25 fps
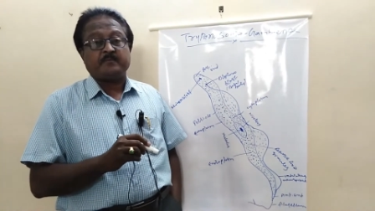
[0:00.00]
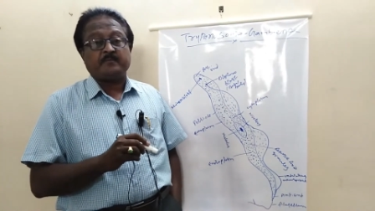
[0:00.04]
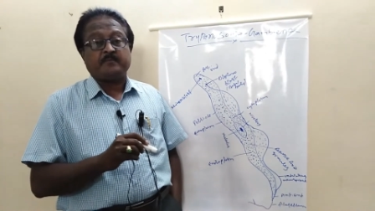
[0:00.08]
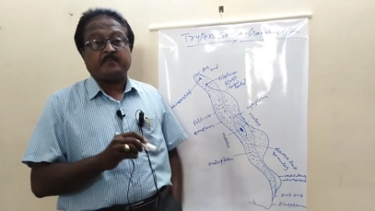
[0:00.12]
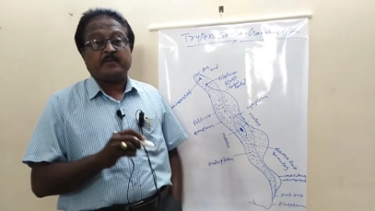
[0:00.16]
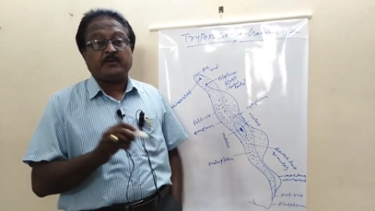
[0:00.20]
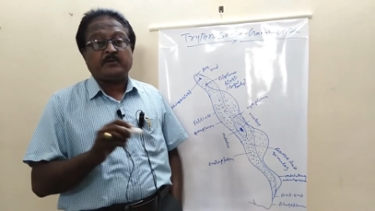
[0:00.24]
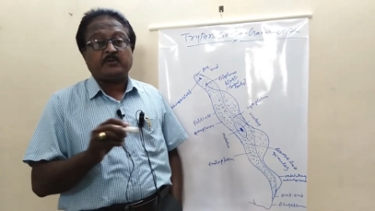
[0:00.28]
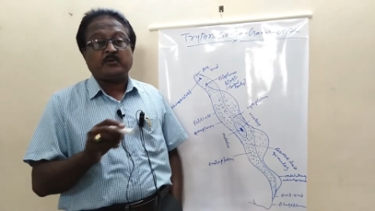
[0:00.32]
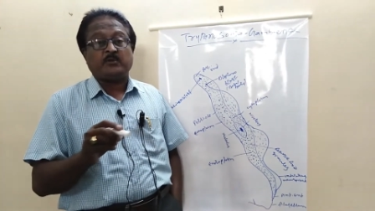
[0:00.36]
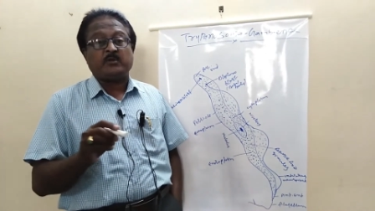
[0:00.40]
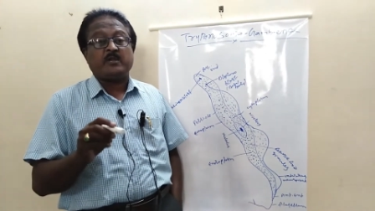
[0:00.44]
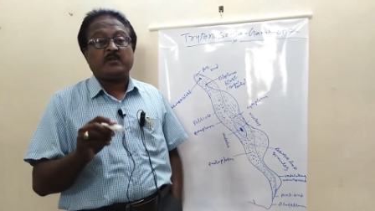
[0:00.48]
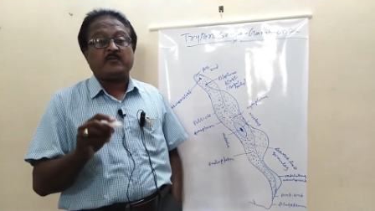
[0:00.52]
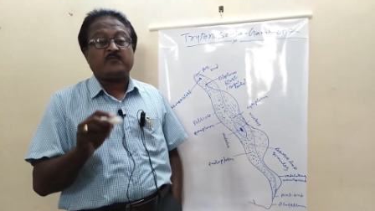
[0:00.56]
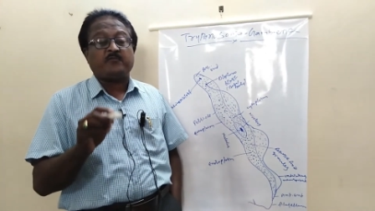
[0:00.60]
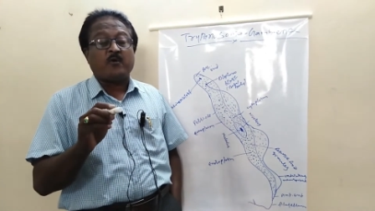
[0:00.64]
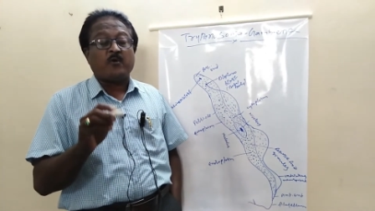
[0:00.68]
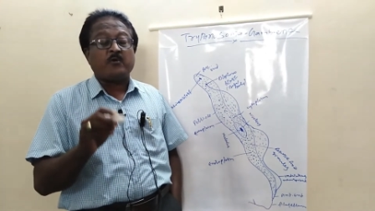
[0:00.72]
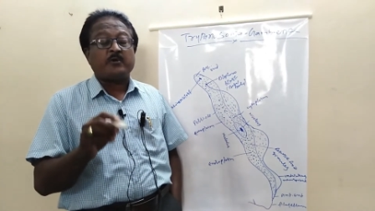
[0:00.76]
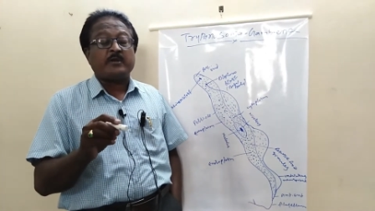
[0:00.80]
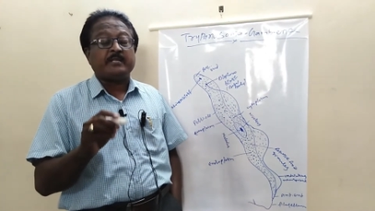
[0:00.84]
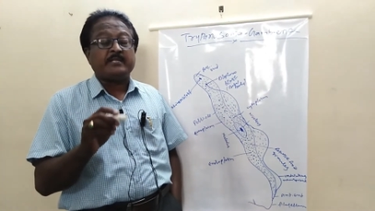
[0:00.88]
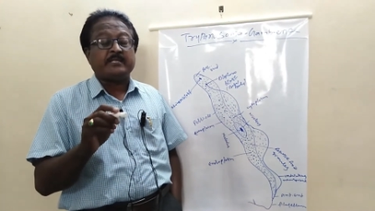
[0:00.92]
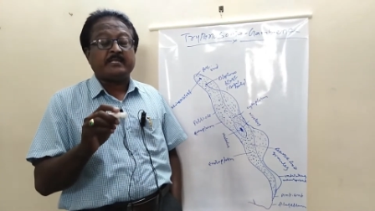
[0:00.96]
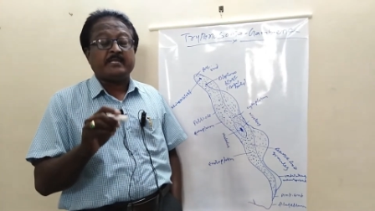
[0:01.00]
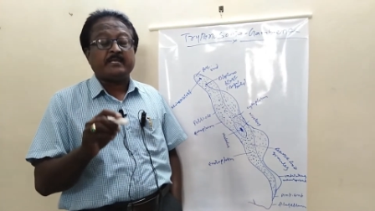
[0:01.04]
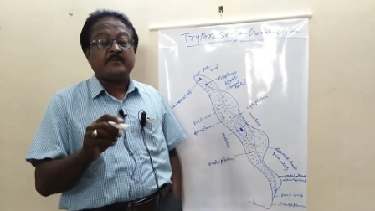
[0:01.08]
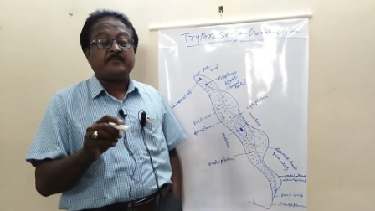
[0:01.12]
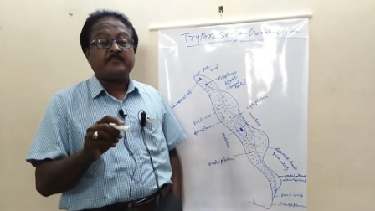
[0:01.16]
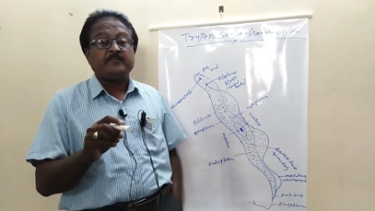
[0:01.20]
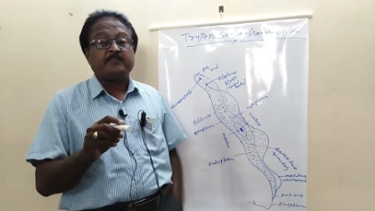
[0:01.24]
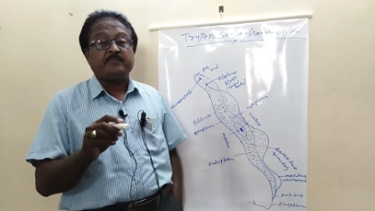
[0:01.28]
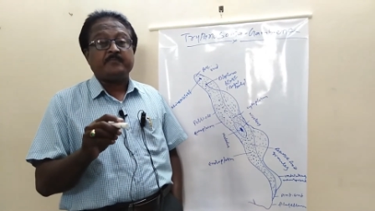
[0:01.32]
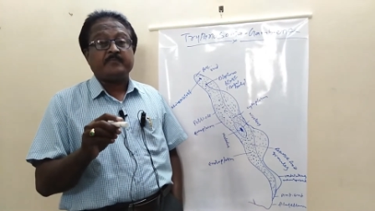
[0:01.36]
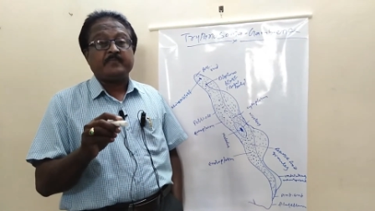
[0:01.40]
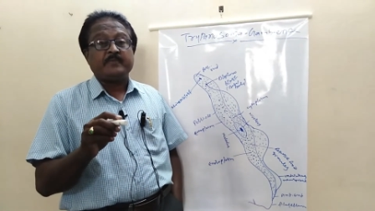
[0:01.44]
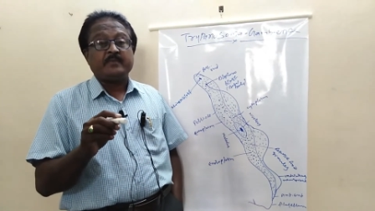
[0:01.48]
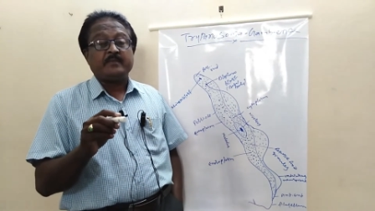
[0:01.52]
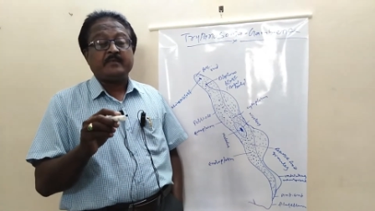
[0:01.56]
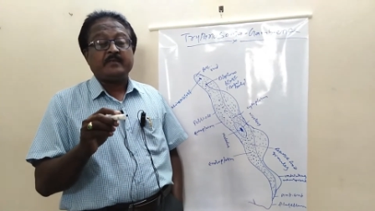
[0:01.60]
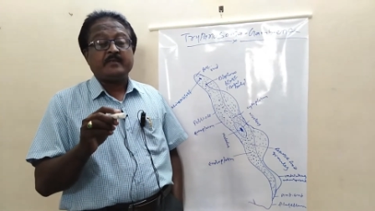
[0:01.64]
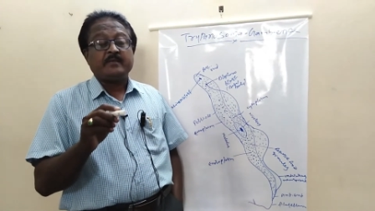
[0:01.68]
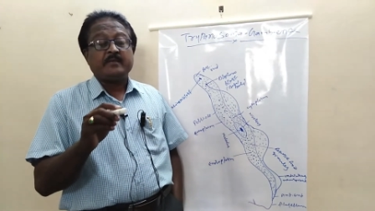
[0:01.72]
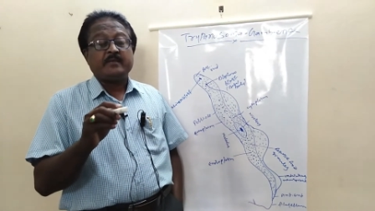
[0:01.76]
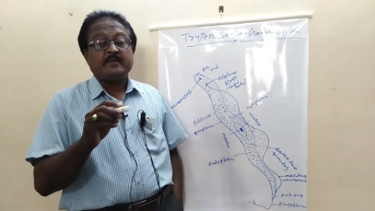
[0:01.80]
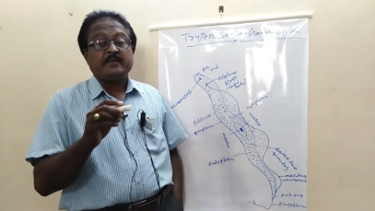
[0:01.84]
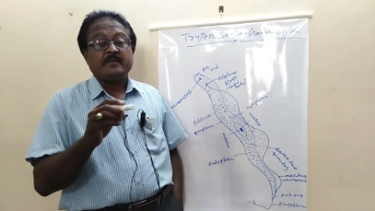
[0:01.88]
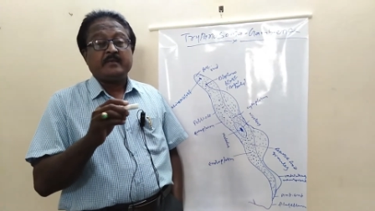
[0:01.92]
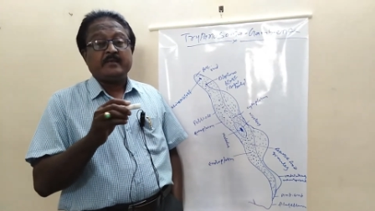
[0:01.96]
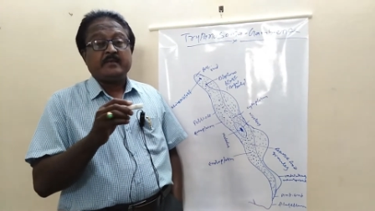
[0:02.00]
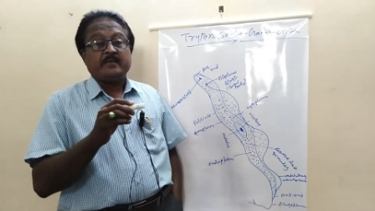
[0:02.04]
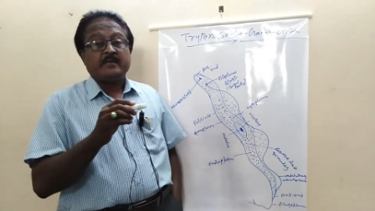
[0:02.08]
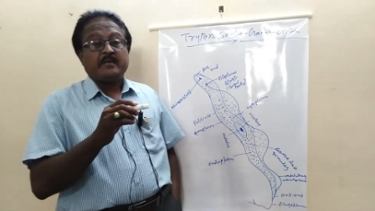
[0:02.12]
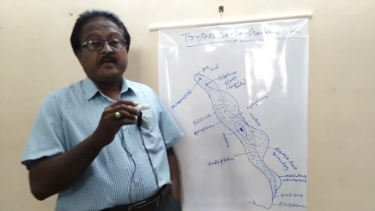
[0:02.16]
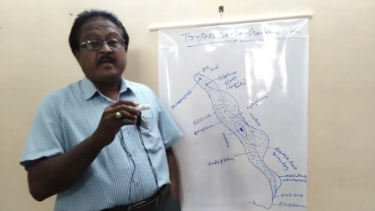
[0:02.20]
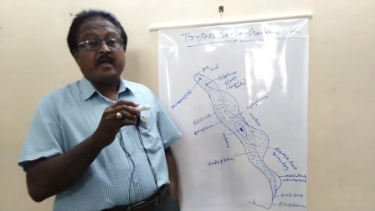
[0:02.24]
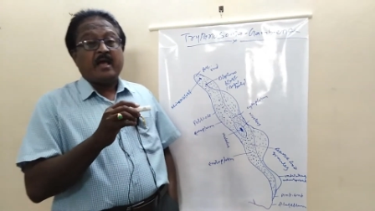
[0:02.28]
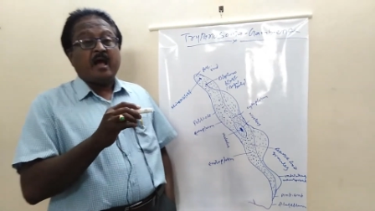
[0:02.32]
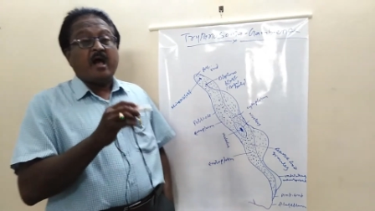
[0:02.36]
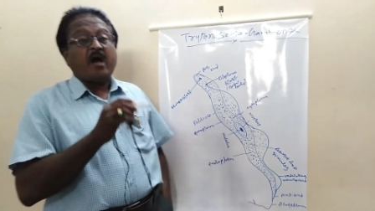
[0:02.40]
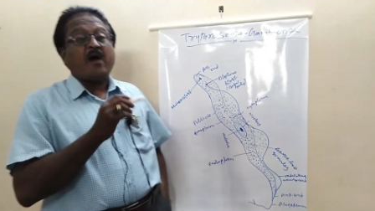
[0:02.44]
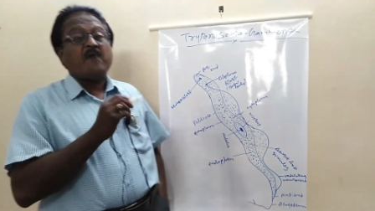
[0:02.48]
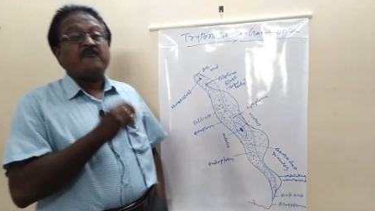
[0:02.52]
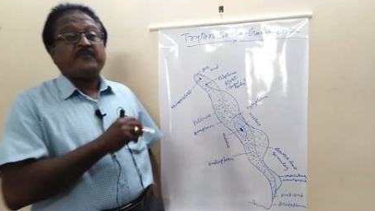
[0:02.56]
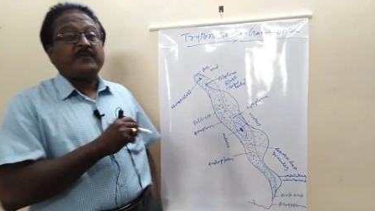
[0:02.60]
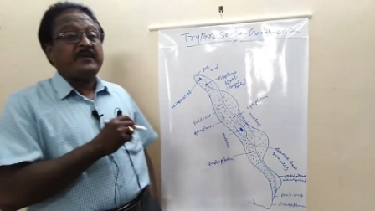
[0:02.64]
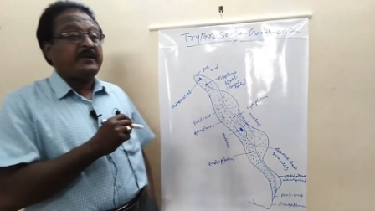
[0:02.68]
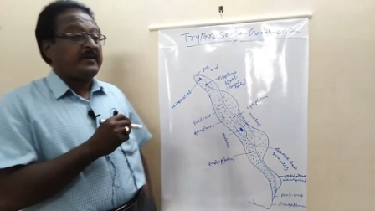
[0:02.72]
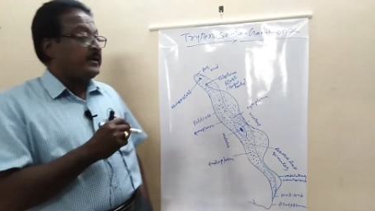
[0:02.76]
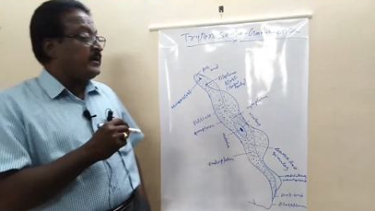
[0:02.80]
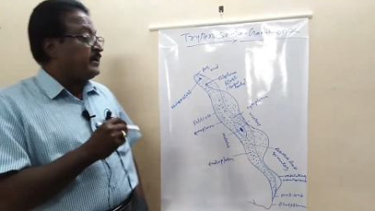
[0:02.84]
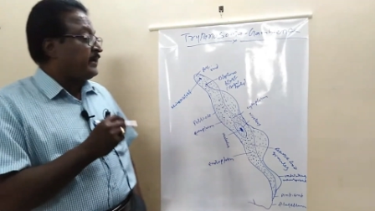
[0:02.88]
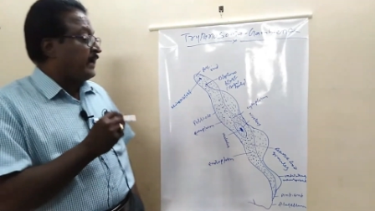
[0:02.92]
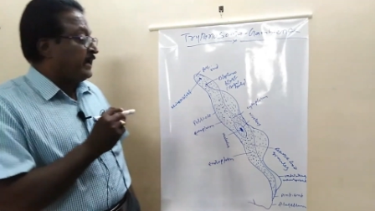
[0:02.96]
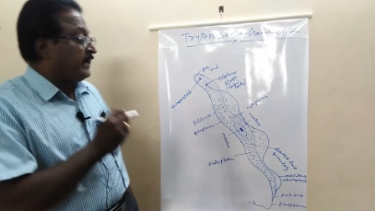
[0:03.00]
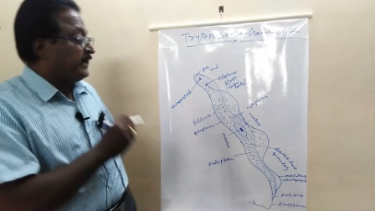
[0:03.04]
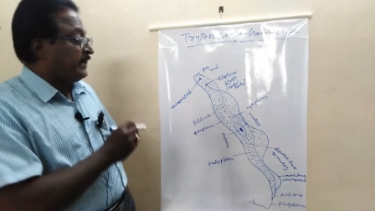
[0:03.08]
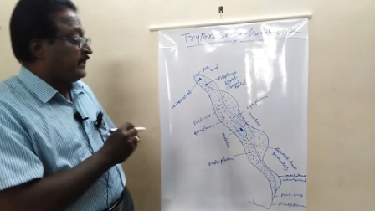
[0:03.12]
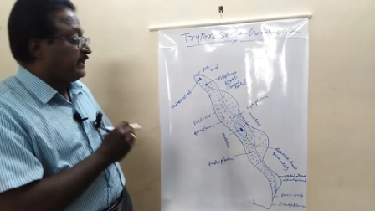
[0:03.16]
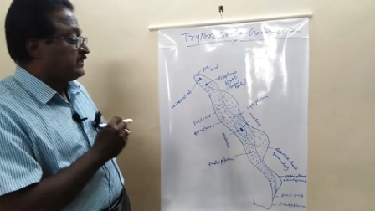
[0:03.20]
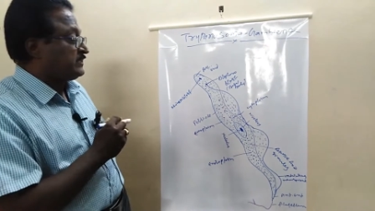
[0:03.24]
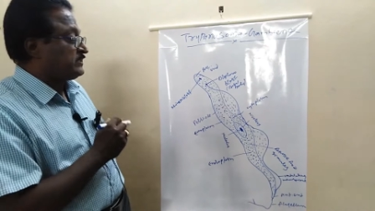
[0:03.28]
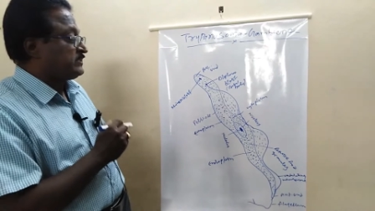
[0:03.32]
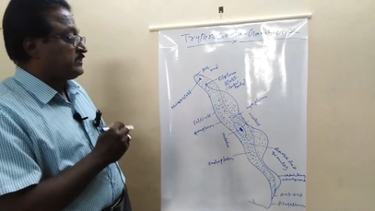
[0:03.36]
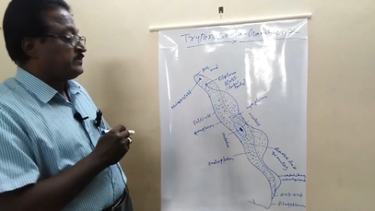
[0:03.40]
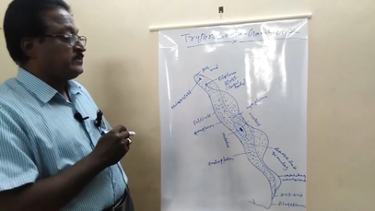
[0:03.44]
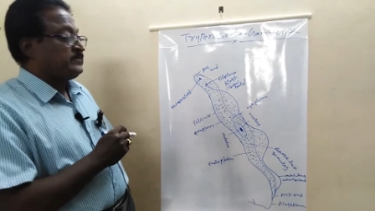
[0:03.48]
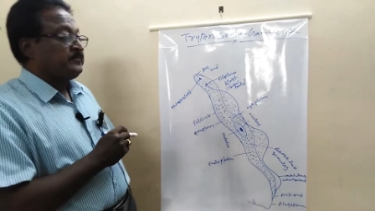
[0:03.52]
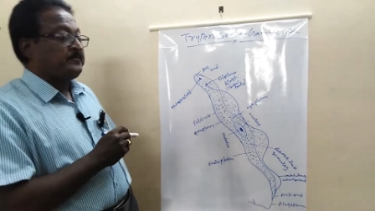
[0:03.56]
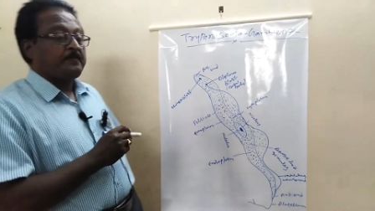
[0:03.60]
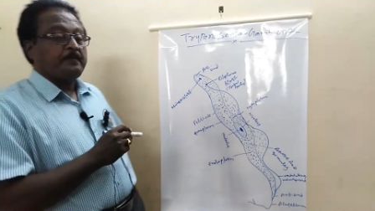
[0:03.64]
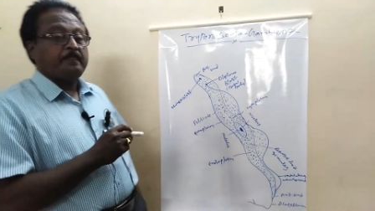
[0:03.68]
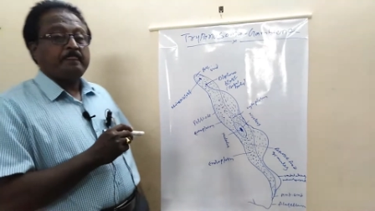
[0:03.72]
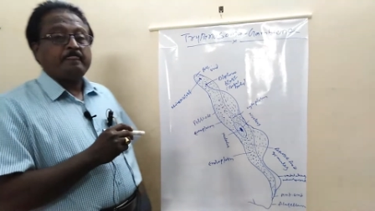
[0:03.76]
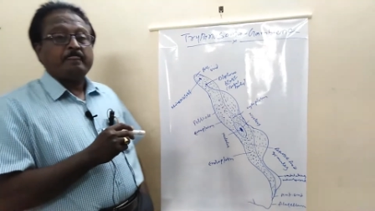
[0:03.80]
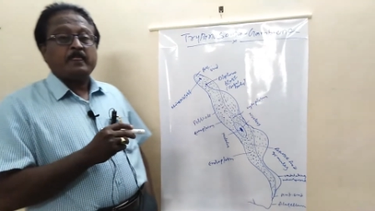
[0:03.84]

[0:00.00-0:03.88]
particularly found in the African countries,